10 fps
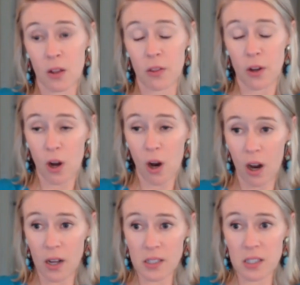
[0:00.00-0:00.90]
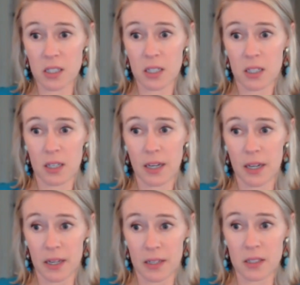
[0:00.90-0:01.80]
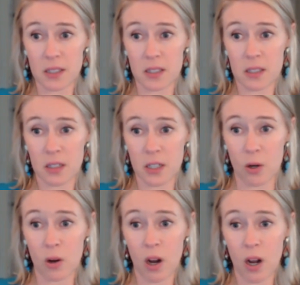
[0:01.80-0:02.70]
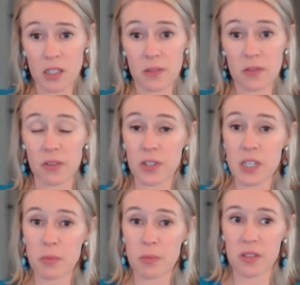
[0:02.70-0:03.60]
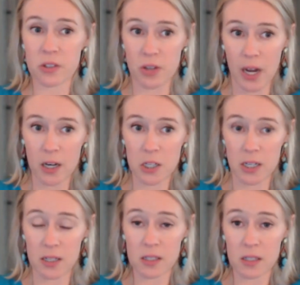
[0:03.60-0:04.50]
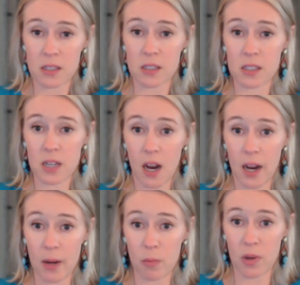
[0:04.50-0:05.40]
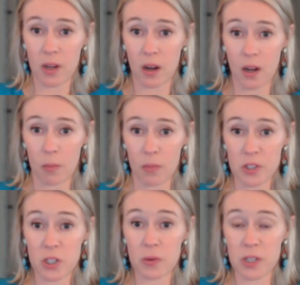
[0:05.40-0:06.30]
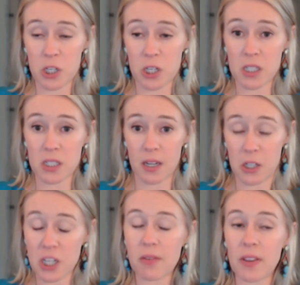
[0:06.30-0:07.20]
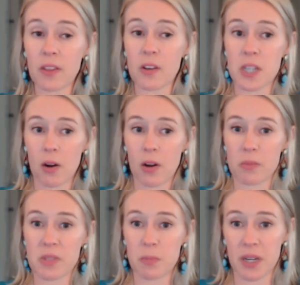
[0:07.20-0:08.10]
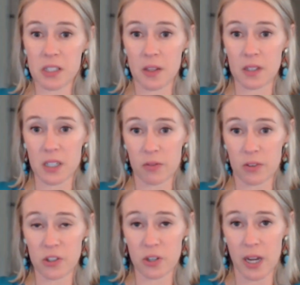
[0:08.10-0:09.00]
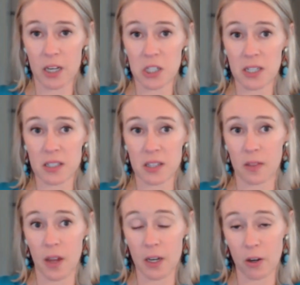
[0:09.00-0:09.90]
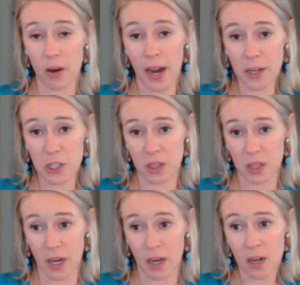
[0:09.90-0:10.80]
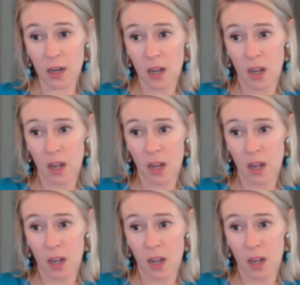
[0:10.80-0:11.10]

the cost is, you know, cost of different types of strategies, time um, to achieve achieving those outcomes based on the different strategies and the interaction there.